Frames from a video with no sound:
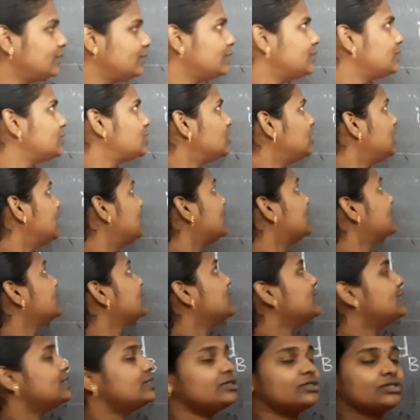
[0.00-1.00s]
So let us
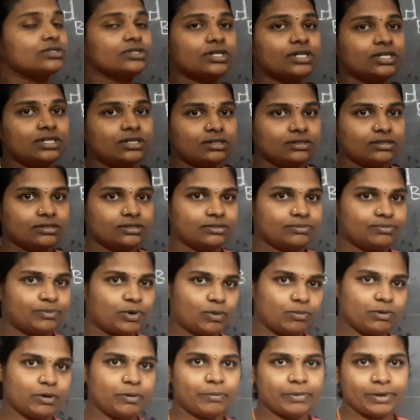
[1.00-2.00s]
get into the
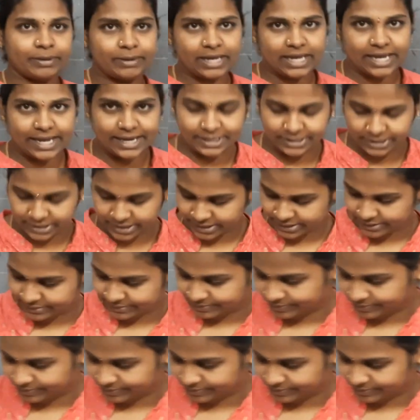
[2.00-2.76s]
problem number 8.